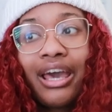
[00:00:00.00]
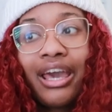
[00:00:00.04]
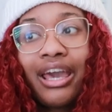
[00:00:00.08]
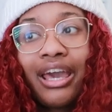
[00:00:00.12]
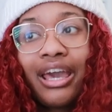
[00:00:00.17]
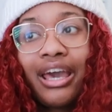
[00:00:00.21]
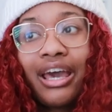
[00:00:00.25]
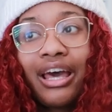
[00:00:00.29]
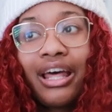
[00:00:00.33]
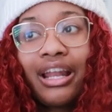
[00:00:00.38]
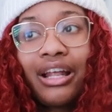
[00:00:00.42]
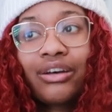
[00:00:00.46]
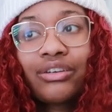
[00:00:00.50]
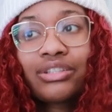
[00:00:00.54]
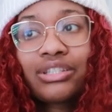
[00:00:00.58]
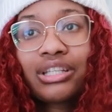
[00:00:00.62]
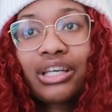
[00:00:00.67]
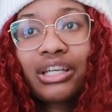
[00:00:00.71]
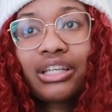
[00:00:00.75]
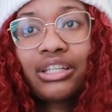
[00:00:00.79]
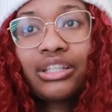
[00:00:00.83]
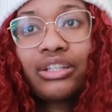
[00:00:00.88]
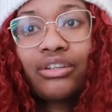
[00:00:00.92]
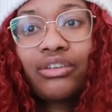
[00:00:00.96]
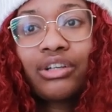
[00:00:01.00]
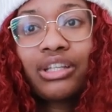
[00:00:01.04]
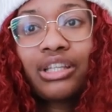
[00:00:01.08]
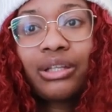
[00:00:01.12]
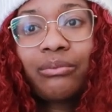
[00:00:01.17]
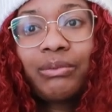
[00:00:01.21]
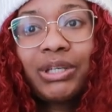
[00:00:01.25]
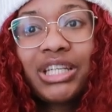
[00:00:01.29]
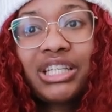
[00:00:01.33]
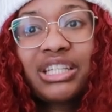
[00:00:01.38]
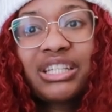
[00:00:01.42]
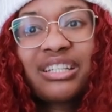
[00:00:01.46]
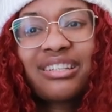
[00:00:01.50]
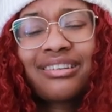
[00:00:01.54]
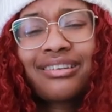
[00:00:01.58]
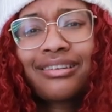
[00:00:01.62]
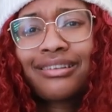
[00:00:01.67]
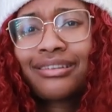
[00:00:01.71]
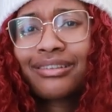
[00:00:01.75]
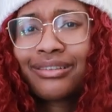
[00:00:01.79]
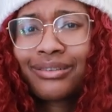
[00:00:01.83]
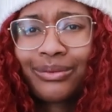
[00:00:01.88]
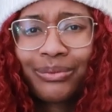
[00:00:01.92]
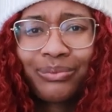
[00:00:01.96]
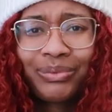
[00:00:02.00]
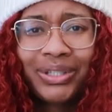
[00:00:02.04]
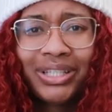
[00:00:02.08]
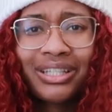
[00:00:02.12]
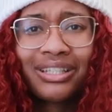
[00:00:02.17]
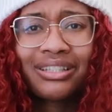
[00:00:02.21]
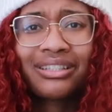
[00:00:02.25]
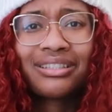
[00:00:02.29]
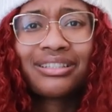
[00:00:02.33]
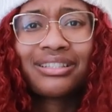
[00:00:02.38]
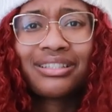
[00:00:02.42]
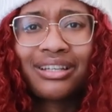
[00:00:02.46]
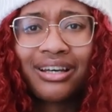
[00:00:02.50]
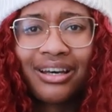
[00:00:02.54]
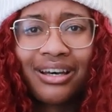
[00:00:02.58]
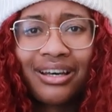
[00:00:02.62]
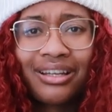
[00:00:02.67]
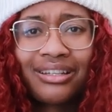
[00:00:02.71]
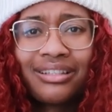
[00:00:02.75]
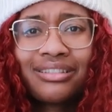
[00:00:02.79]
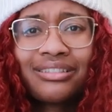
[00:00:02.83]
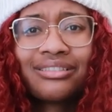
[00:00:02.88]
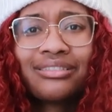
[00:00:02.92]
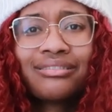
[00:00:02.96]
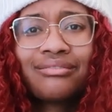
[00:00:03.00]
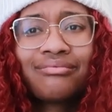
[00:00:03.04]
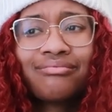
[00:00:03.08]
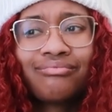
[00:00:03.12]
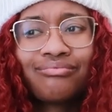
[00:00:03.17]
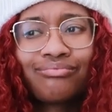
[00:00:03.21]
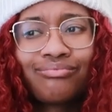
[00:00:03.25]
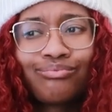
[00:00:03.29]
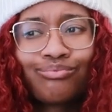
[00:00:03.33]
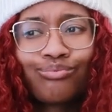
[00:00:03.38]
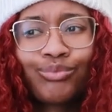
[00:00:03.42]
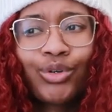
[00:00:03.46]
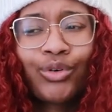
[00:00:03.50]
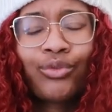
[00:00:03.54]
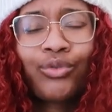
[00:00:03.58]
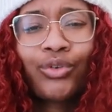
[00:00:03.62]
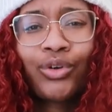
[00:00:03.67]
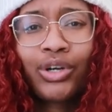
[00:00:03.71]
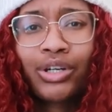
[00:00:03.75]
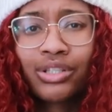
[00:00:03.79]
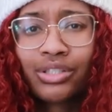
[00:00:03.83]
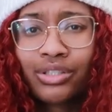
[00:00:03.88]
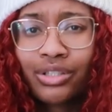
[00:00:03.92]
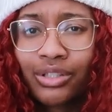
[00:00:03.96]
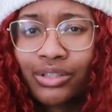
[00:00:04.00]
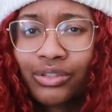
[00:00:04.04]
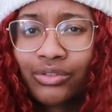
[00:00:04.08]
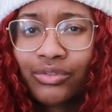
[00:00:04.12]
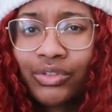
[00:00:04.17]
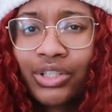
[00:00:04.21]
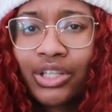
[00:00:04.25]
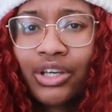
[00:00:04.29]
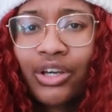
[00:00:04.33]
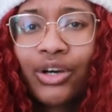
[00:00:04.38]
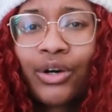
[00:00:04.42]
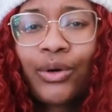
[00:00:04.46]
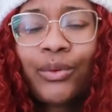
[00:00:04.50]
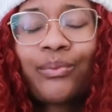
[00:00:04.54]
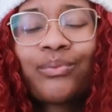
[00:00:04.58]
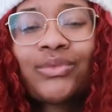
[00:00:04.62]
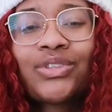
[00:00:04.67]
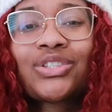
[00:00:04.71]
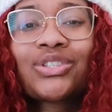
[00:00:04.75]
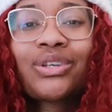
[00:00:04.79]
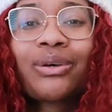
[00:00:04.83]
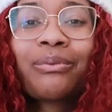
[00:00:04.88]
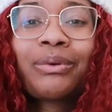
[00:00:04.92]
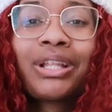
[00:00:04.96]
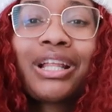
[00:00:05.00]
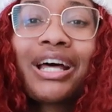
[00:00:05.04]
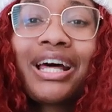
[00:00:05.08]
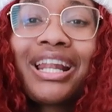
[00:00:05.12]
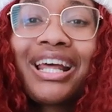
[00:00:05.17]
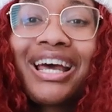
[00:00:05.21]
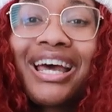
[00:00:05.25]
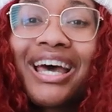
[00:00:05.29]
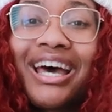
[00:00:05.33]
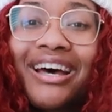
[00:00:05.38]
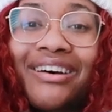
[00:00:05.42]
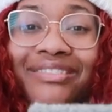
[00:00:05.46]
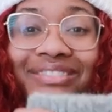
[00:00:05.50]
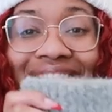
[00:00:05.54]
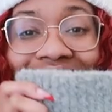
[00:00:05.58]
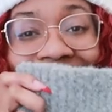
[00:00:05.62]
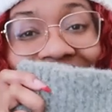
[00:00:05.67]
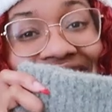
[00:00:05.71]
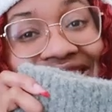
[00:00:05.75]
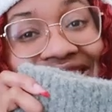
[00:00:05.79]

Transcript: And I was like, you know what, let me get a little bit done before I start the video, so I'm glad I have